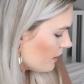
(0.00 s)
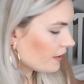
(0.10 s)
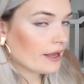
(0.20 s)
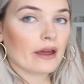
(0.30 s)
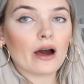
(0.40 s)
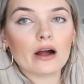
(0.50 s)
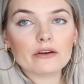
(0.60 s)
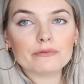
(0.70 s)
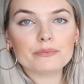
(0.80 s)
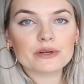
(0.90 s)
They
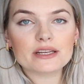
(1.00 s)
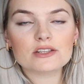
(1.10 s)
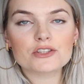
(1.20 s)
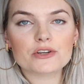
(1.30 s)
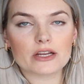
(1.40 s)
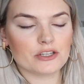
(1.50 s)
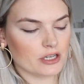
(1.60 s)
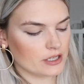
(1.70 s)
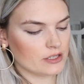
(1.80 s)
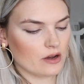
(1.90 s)
are pretty
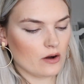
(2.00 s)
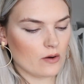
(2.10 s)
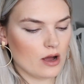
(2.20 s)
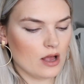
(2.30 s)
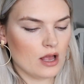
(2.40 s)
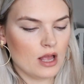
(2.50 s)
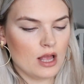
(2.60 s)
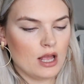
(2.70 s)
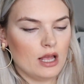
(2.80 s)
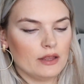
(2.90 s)
stretchy, so
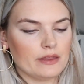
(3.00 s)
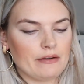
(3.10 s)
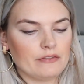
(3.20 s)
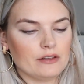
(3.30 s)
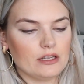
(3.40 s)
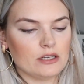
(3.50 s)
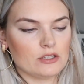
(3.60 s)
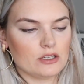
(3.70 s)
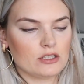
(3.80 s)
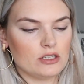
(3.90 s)
definitely
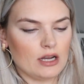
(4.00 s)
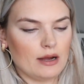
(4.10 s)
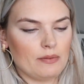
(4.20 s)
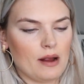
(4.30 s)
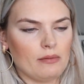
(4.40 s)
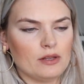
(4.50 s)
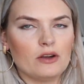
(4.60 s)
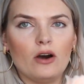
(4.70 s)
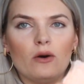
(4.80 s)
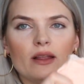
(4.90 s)
just probably go.